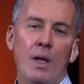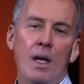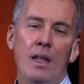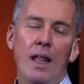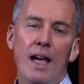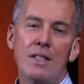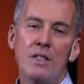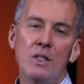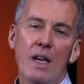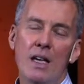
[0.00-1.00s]
In the
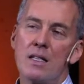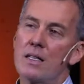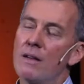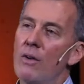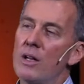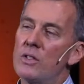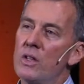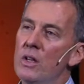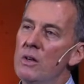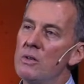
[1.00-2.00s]
last 2 days, as I watched
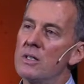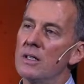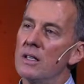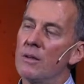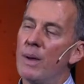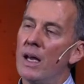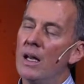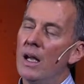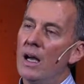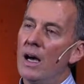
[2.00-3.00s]
the news a little bit,
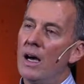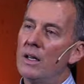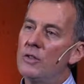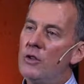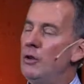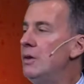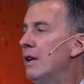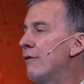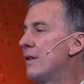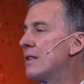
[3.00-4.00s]
two
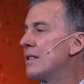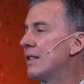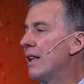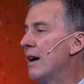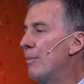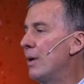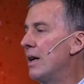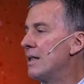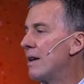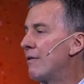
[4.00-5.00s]
different
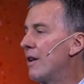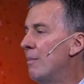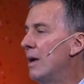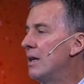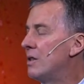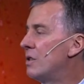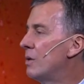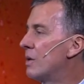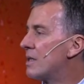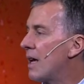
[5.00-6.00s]
celebrities have committed
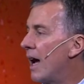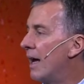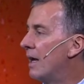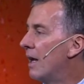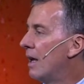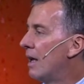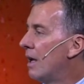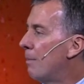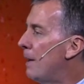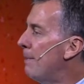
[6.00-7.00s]
suicide.
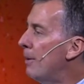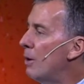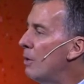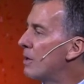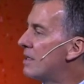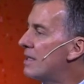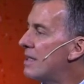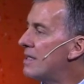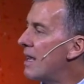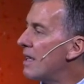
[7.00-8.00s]
People who were
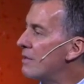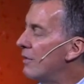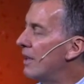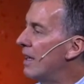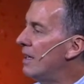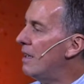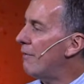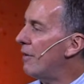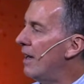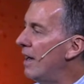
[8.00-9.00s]
successful in
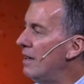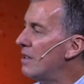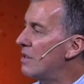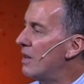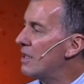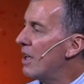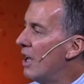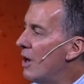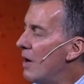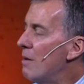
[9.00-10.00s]
different industries,
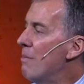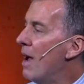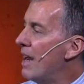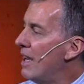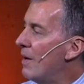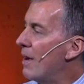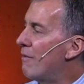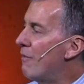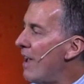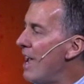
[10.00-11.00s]
who had money, who had
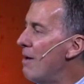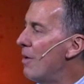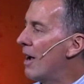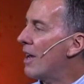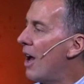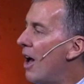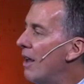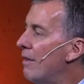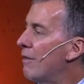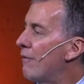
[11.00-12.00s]
fame, who had
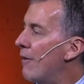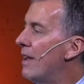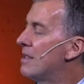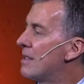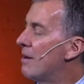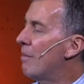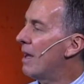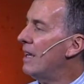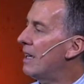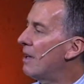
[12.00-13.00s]
all of the friends that
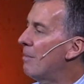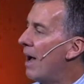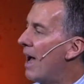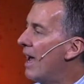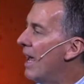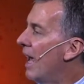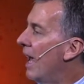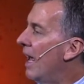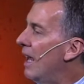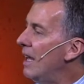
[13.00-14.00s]
money can buy,
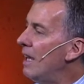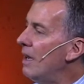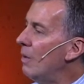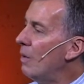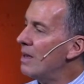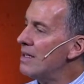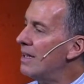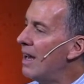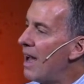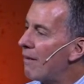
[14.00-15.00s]
and it wasn't
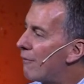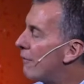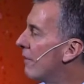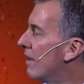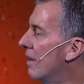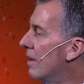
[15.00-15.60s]
enough.